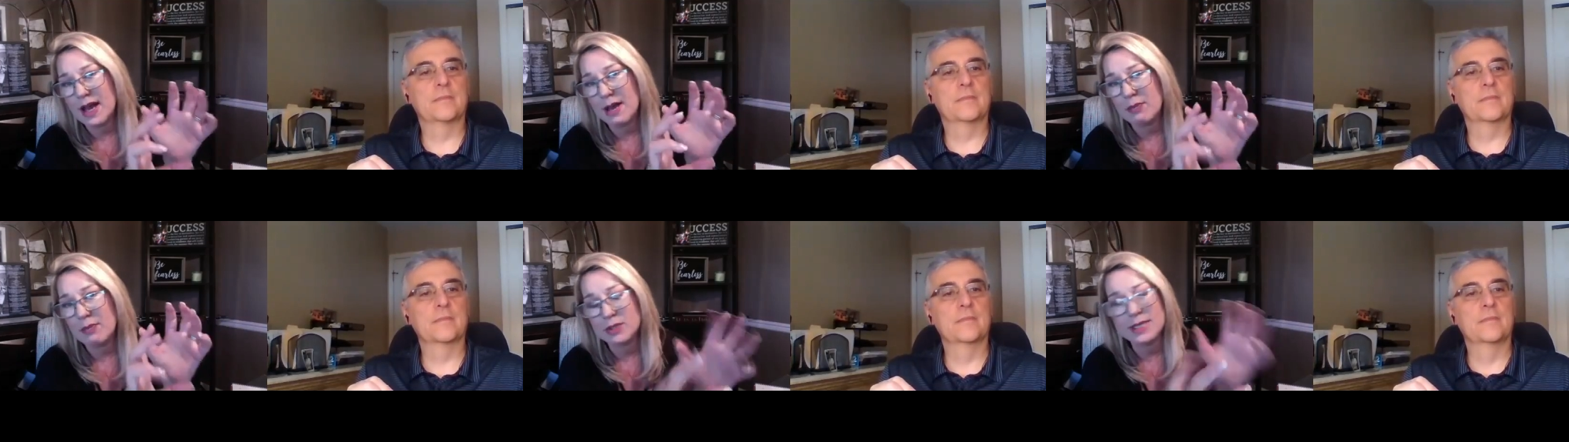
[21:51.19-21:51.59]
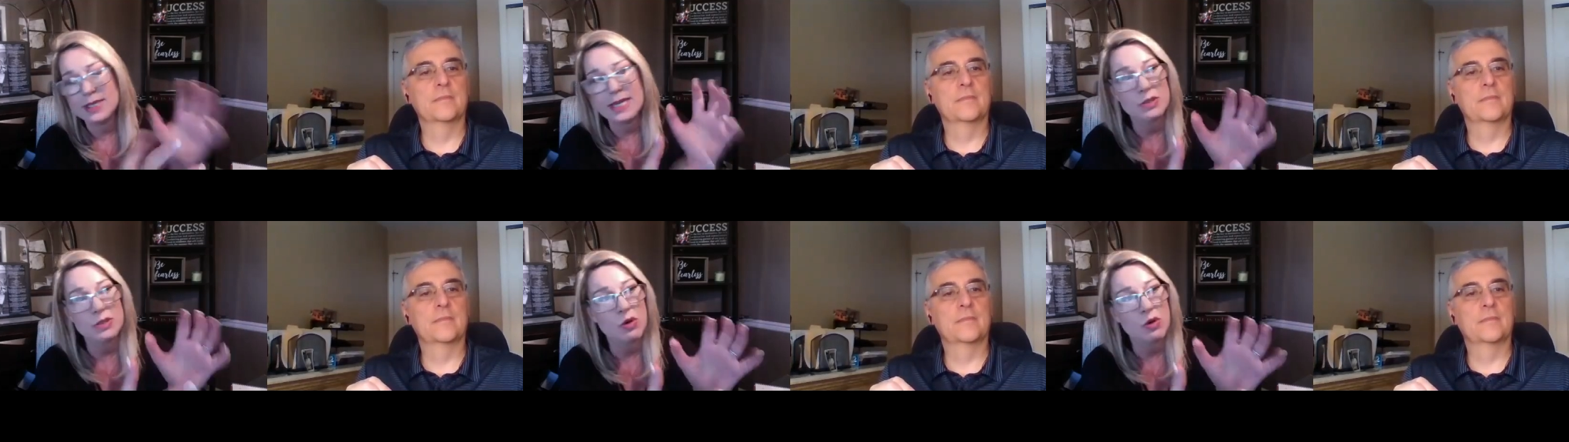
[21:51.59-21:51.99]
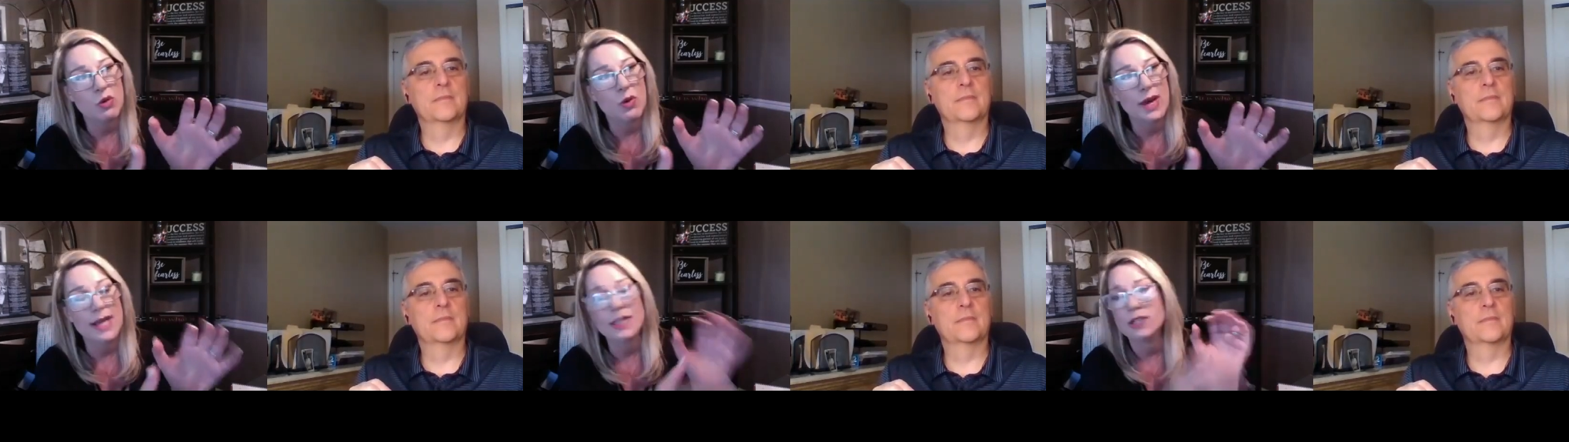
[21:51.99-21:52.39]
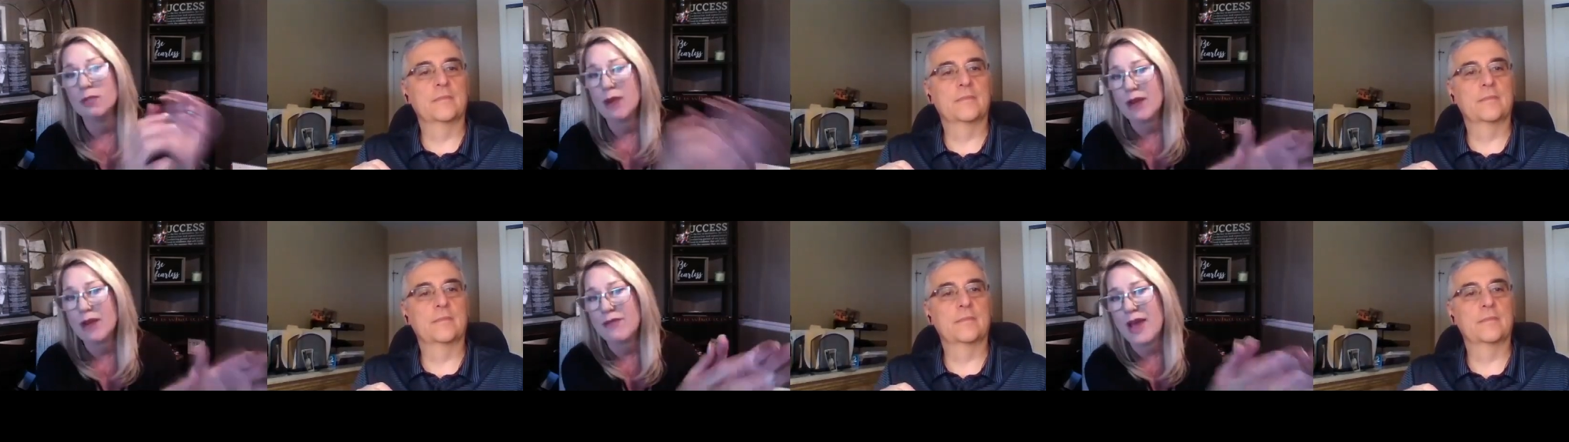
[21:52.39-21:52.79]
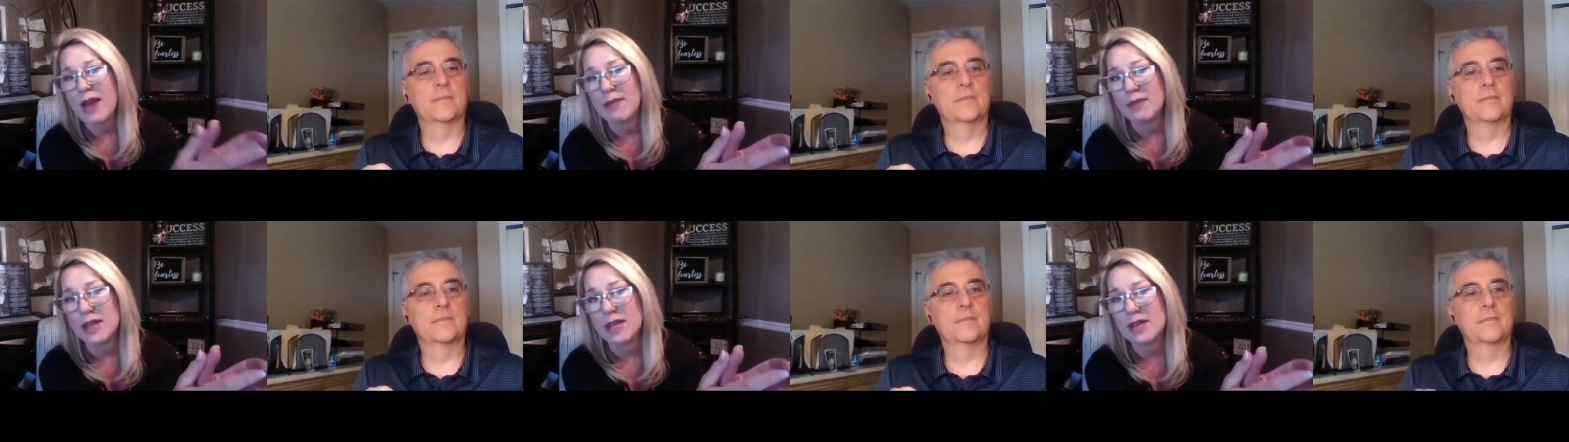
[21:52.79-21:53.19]
Speaker 1: presentable way to my
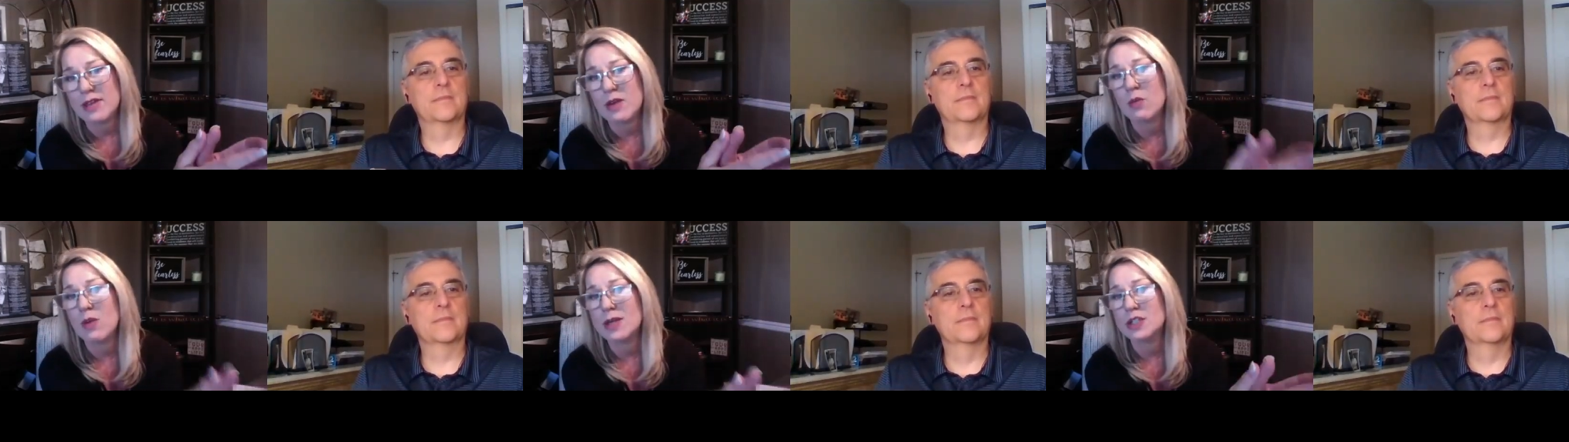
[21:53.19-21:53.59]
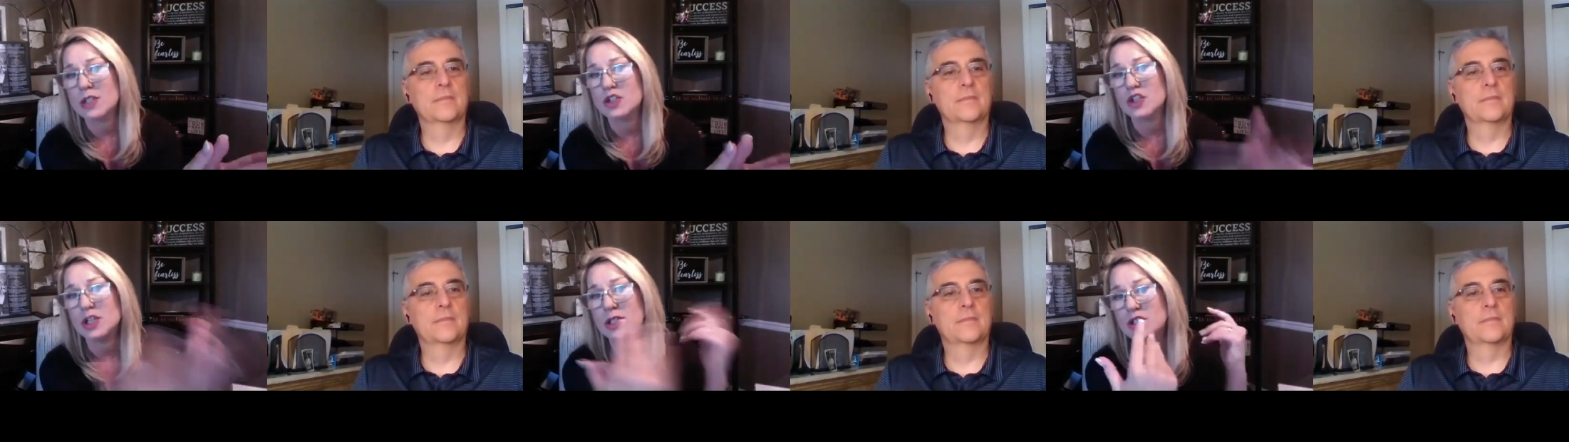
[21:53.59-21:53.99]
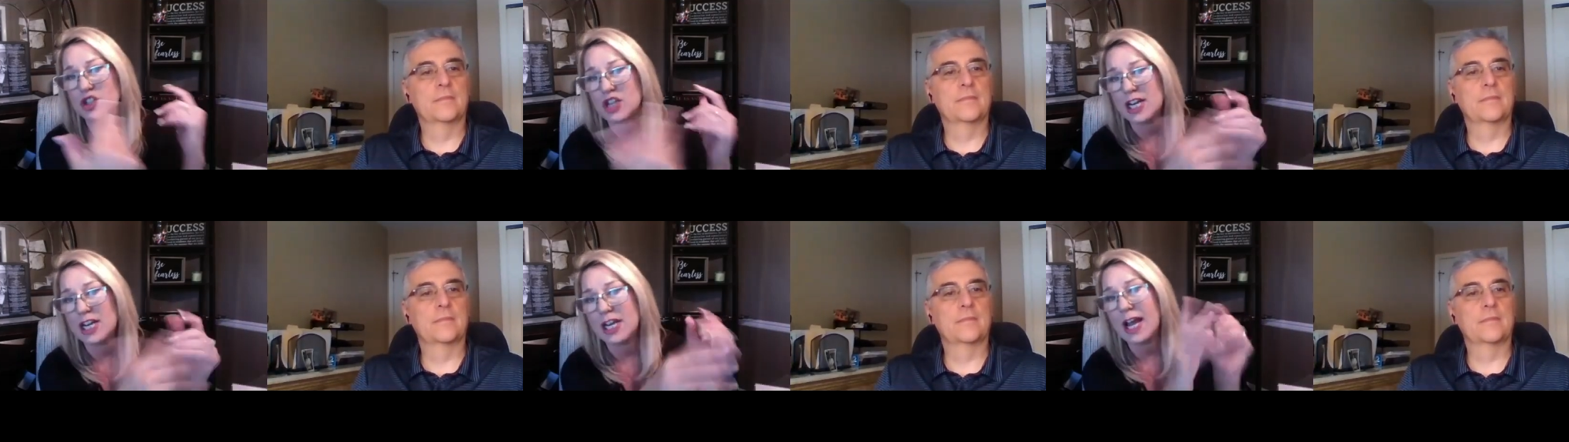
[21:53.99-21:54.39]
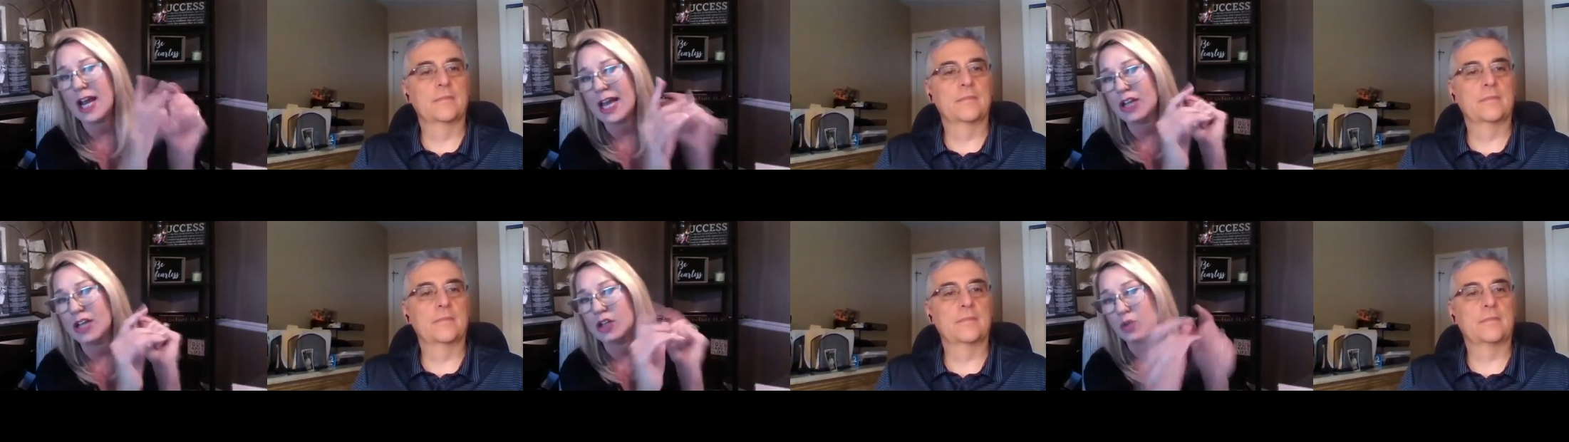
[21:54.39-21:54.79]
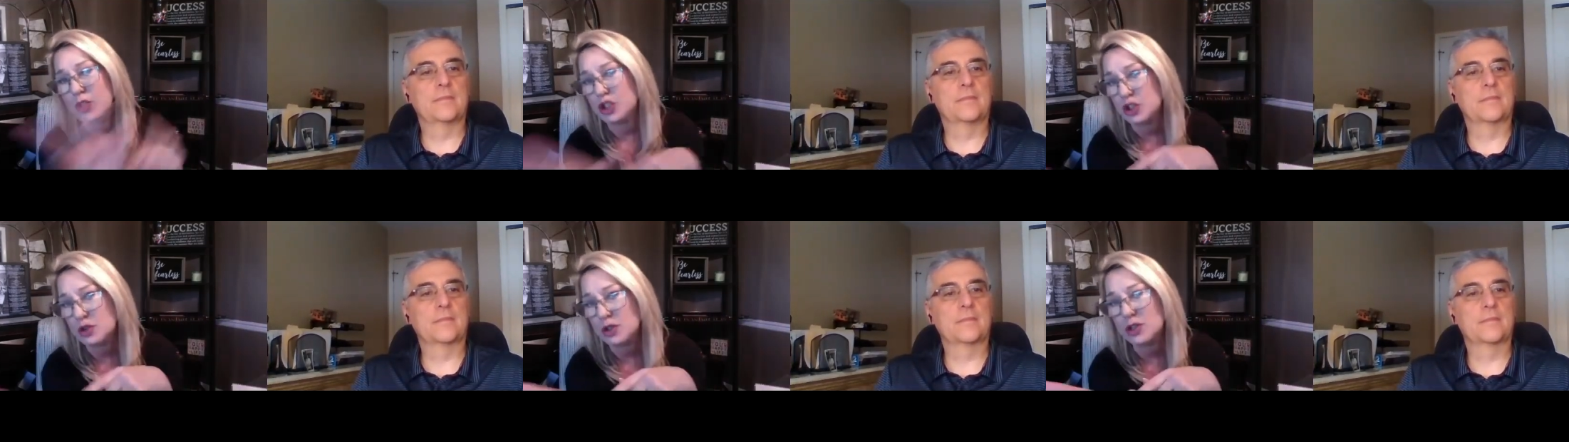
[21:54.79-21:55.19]
family that wasn't just Jenny, I can't do what
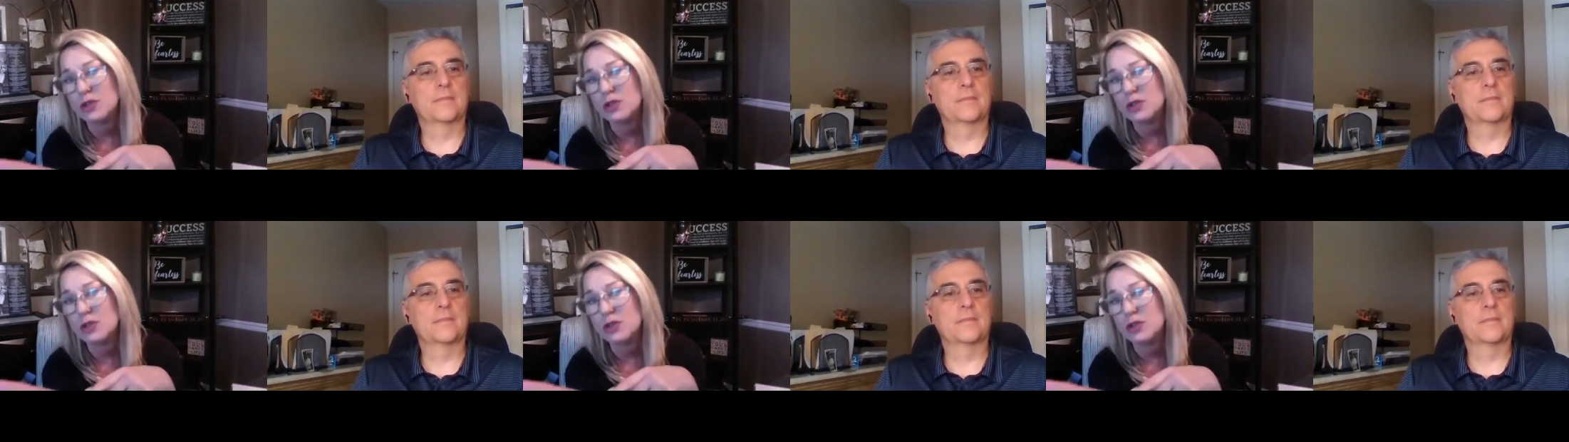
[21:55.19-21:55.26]
you do.